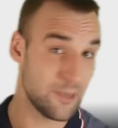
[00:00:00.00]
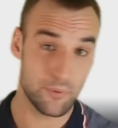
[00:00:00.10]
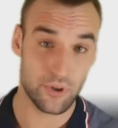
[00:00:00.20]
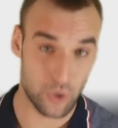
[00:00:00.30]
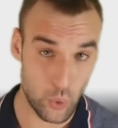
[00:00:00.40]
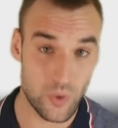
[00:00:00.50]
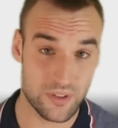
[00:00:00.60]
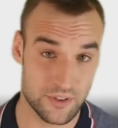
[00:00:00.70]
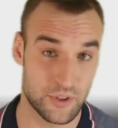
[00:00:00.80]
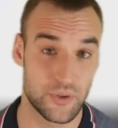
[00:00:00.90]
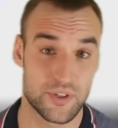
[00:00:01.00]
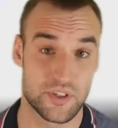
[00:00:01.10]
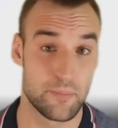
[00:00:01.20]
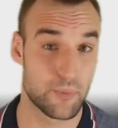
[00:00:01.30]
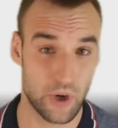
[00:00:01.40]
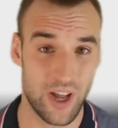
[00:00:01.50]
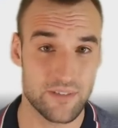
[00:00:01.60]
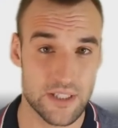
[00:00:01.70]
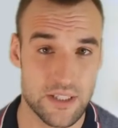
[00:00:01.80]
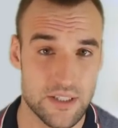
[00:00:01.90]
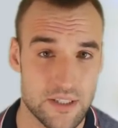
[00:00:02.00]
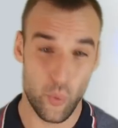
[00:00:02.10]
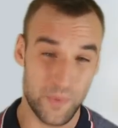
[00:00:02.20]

Keep your Google searches in private.